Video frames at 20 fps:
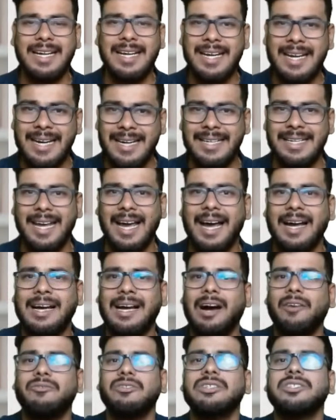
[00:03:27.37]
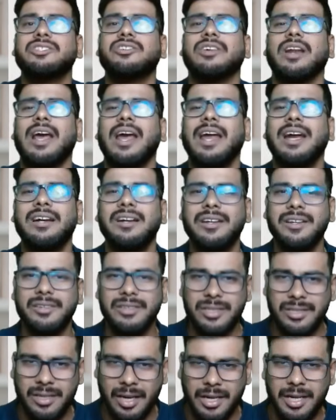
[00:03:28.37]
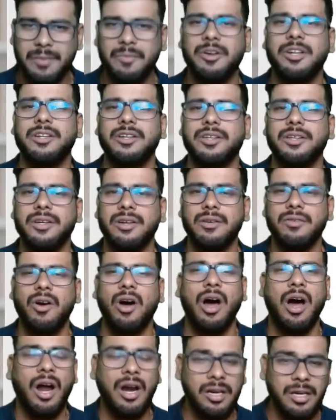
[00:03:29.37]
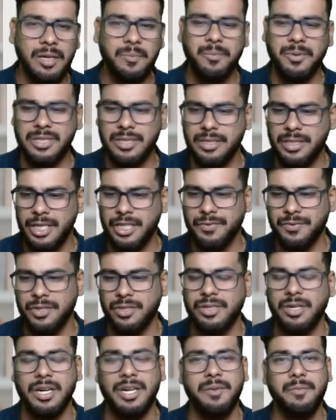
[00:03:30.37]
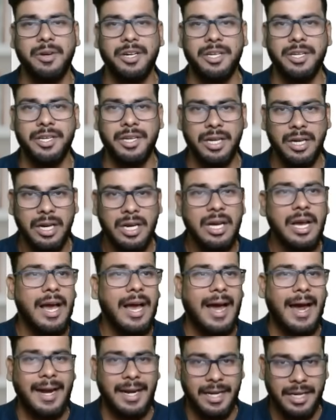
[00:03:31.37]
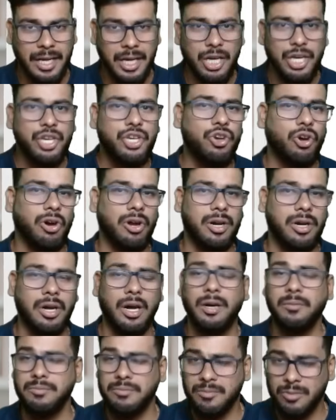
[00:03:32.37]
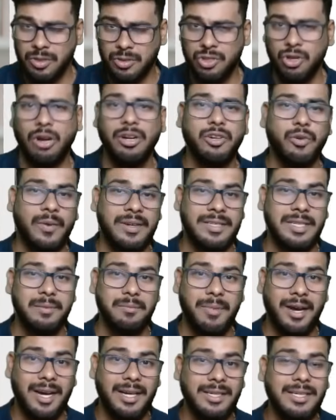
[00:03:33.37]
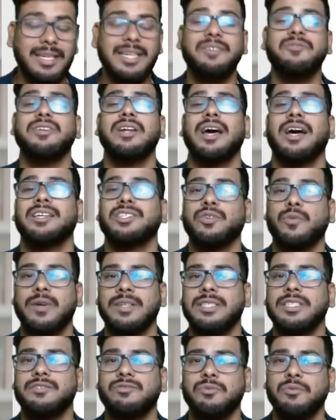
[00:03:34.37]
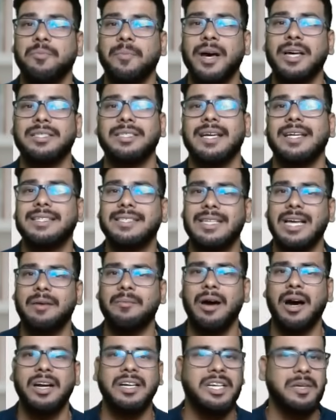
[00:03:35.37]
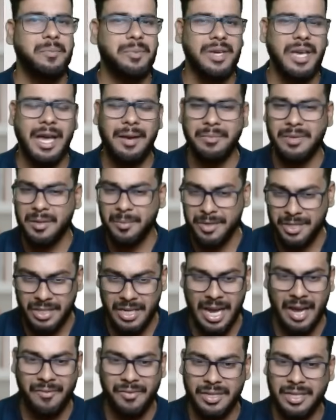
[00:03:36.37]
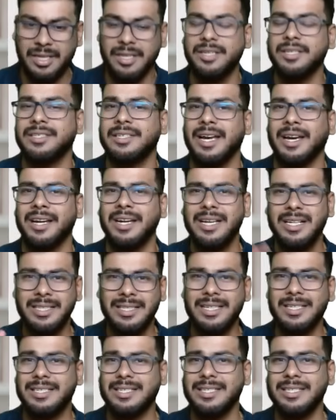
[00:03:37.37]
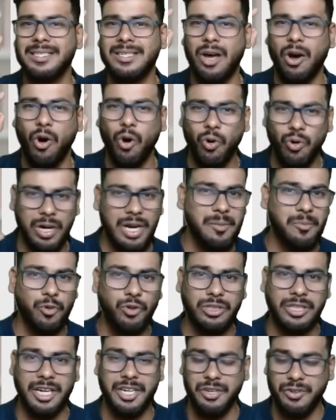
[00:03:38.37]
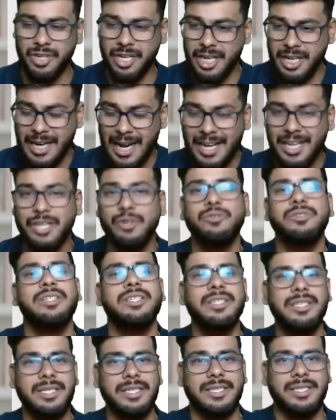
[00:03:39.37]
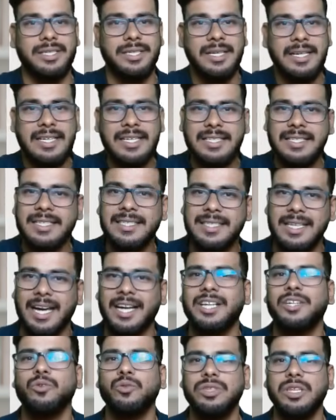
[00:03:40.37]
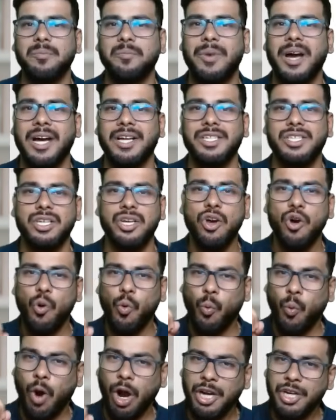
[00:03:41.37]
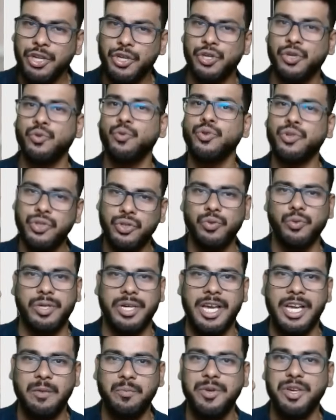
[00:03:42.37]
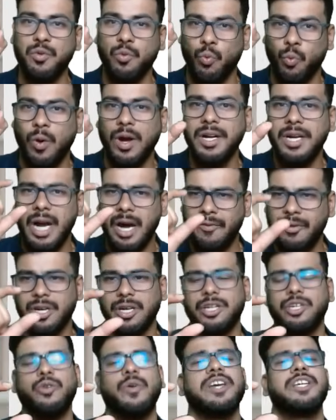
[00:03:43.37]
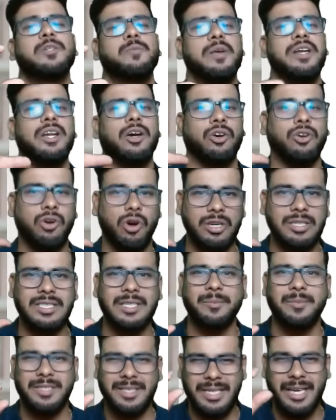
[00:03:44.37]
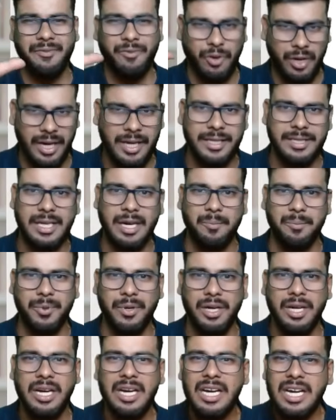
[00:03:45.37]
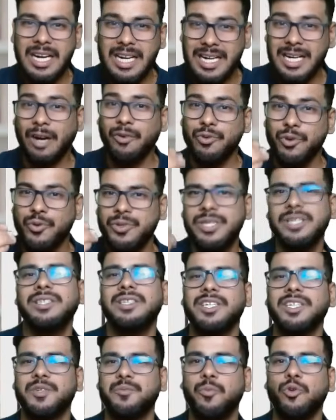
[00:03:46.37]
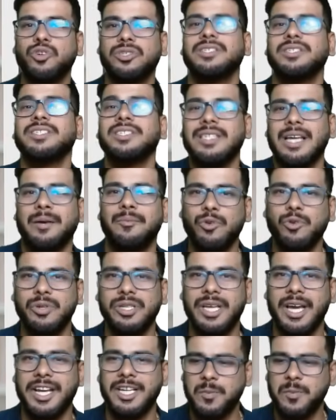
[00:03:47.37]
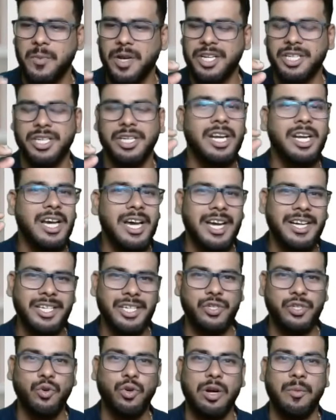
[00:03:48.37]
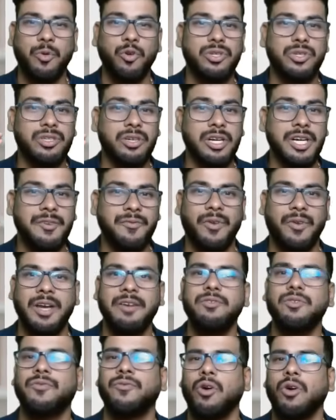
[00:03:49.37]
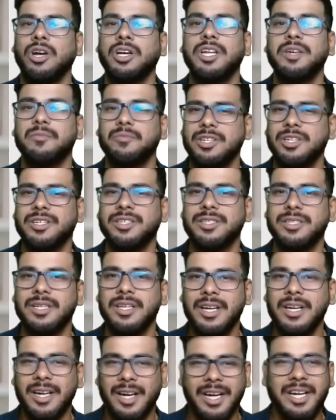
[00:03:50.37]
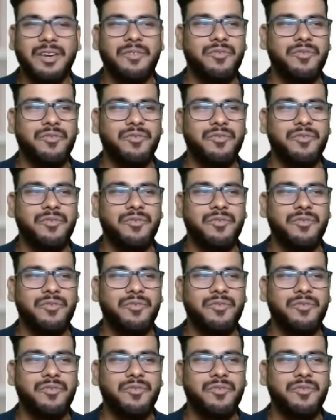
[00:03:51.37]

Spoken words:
It covers your entire study material, 100% of your study material, and your solved question bank even has questions from a past exam, RTP, MTPs, and everything is there. This is the only book that you need. And using this, since I took the batch, what used to take me 1 hour to explain a concept, say for example, now using these books, since I'm doing the explanation, it just took about 35 to 40 minutes, right?